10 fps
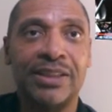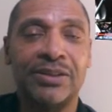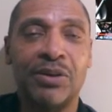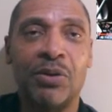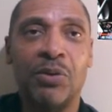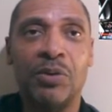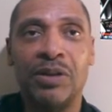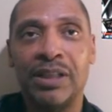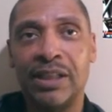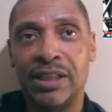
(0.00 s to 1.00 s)
So
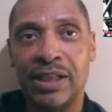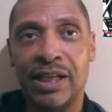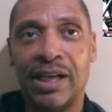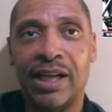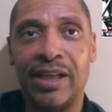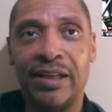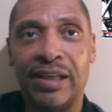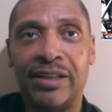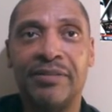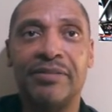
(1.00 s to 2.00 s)
uh,
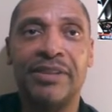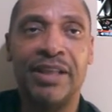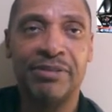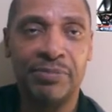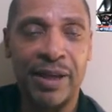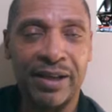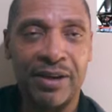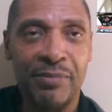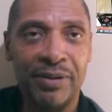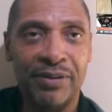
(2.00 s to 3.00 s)
Elon give us back
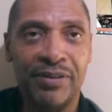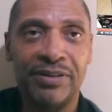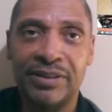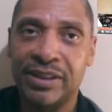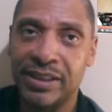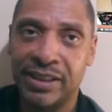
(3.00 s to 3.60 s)
our mirrors